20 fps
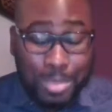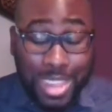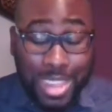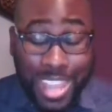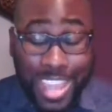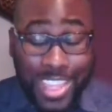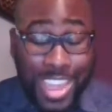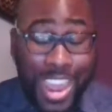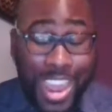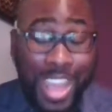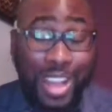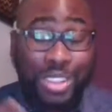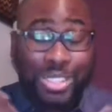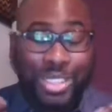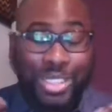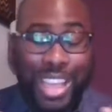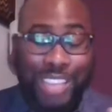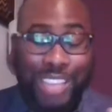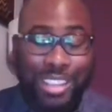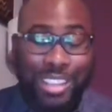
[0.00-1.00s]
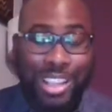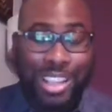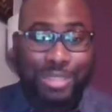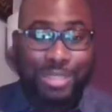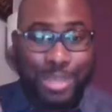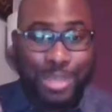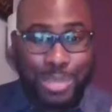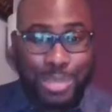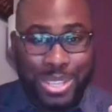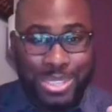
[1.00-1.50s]
And then I also have the
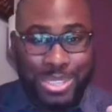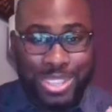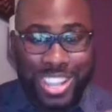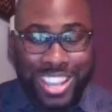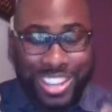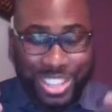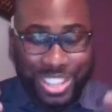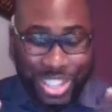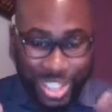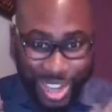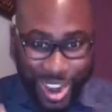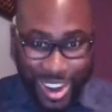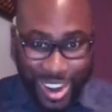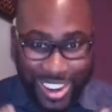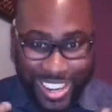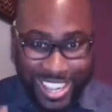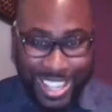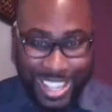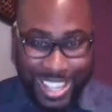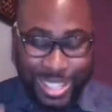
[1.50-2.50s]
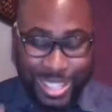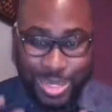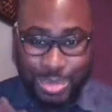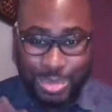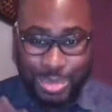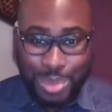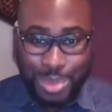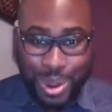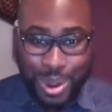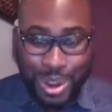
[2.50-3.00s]
lovely Miss Charlene
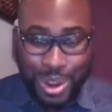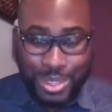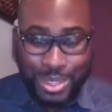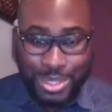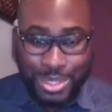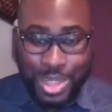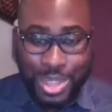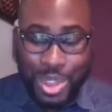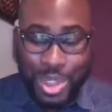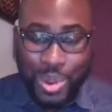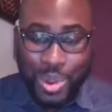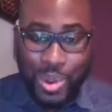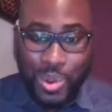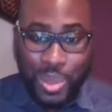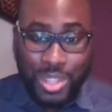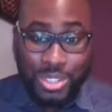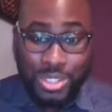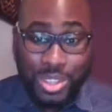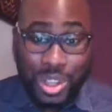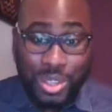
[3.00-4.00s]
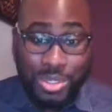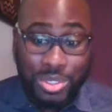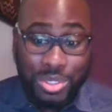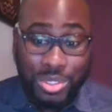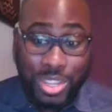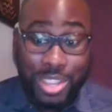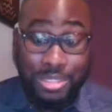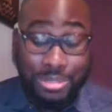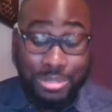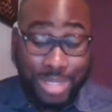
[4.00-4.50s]
Sparks, who is also
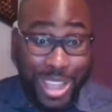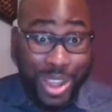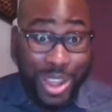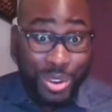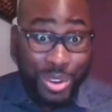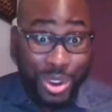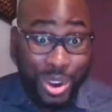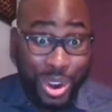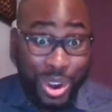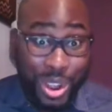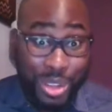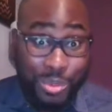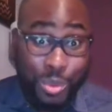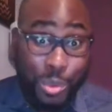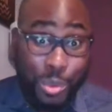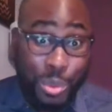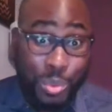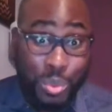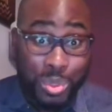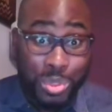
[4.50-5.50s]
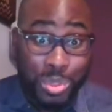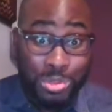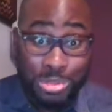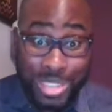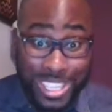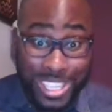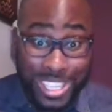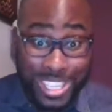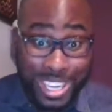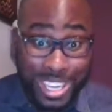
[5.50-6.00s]
the founder of Women with
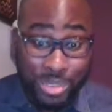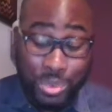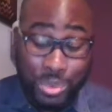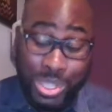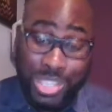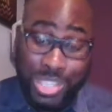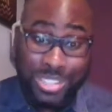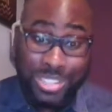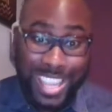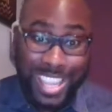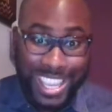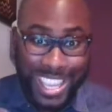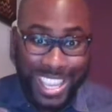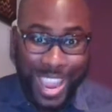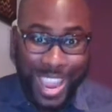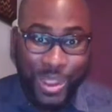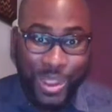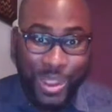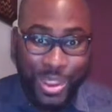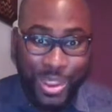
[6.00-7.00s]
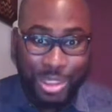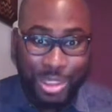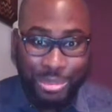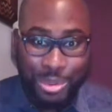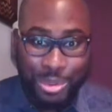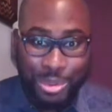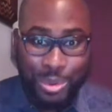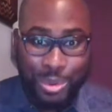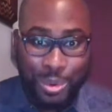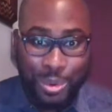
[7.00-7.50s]
Vision, which is a
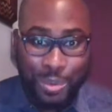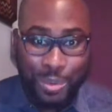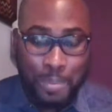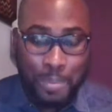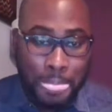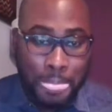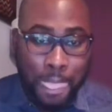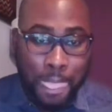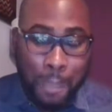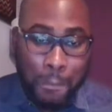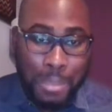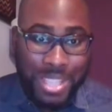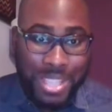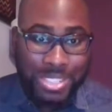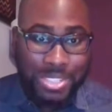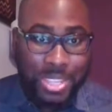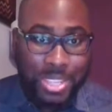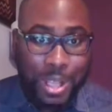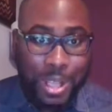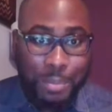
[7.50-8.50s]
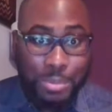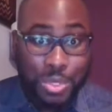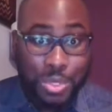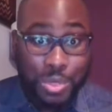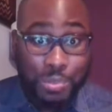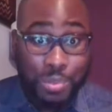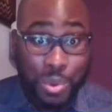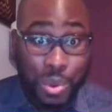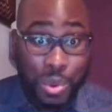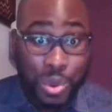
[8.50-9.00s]
caregiver group meant to help
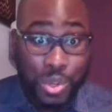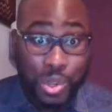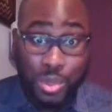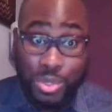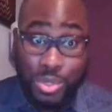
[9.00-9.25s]
support those